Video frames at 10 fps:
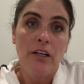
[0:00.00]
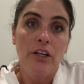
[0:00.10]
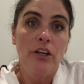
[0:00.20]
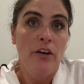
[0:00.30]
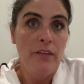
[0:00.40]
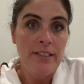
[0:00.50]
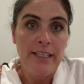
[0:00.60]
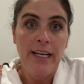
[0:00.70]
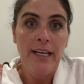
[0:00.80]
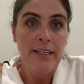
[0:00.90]
the
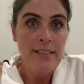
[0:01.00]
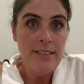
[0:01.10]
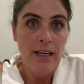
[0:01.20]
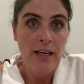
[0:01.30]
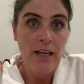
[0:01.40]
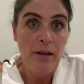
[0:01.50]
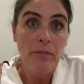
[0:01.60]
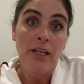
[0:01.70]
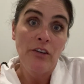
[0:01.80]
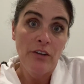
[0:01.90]
date and time
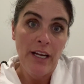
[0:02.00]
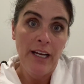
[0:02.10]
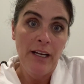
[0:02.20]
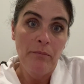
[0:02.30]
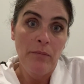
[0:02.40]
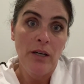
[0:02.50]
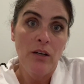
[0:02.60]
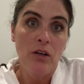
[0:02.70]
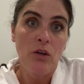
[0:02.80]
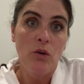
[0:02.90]
and your name
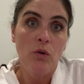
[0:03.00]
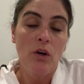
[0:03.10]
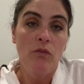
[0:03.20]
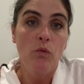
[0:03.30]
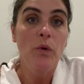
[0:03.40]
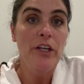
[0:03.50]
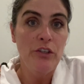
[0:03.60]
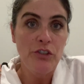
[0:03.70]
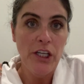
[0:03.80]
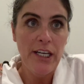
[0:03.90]
when you
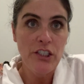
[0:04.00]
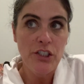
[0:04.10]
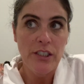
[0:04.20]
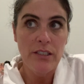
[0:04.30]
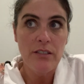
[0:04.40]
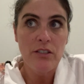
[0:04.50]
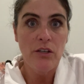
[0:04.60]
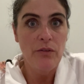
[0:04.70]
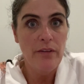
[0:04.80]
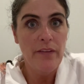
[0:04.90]
changed it, so
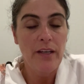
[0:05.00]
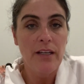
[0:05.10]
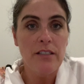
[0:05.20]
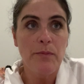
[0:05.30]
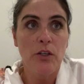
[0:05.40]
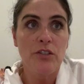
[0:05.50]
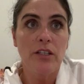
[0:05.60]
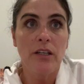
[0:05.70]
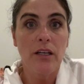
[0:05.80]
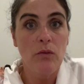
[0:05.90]
that the next
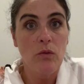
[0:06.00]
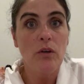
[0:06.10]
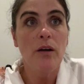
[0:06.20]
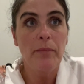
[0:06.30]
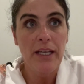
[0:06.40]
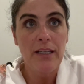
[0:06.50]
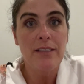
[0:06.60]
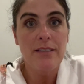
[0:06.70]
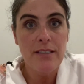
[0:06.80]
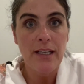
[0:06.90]
person can come in
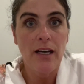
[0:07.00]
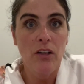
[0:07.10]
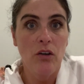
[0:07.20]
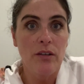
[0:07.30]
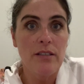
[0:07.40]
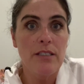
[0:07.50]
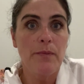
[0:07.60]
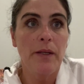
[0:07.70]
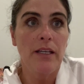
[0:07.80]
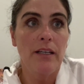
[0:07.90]
and see how long it's
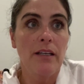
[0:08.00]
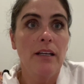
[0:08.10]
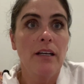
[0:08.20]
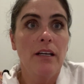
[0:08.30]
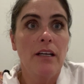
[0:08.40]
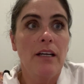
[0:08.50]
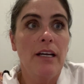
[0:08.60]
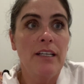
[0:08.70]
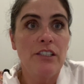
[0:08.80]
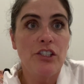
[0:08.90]
been
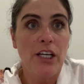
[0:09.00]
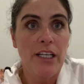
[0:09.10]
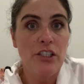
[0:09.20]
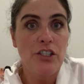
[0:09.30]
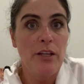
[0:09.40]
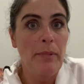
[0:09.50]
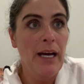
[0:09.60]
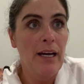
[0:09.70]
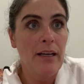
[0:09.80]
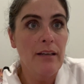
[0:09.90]
and change the bag.